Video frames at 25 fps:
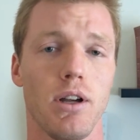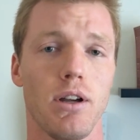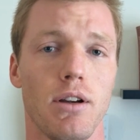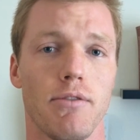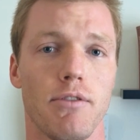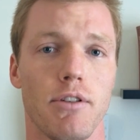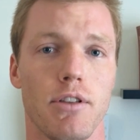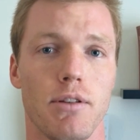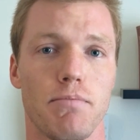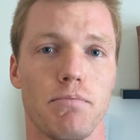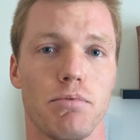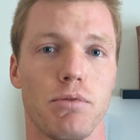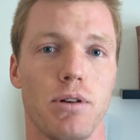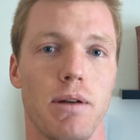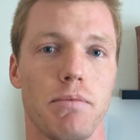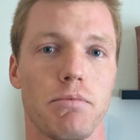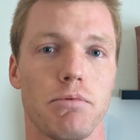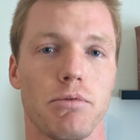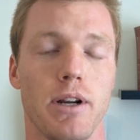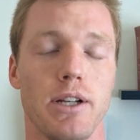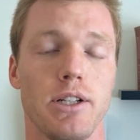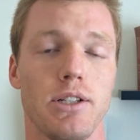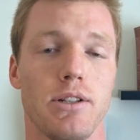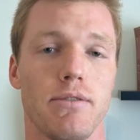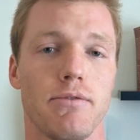for the
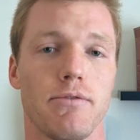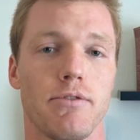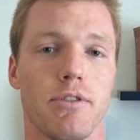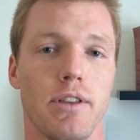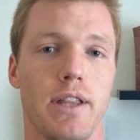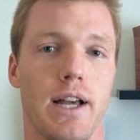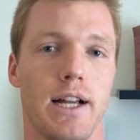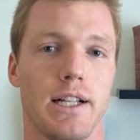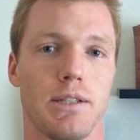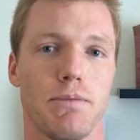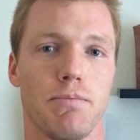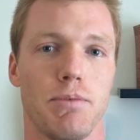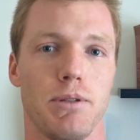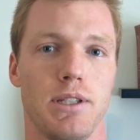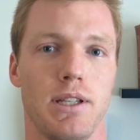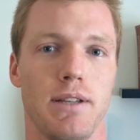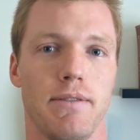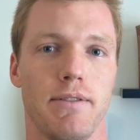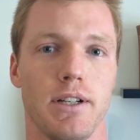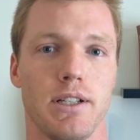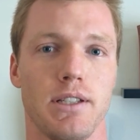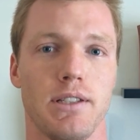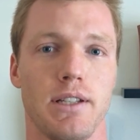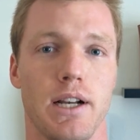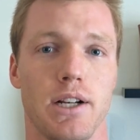preparation for that
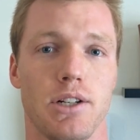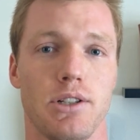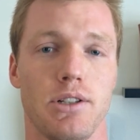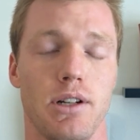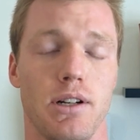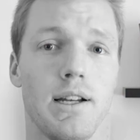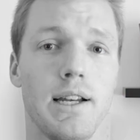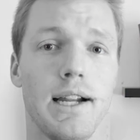specific section.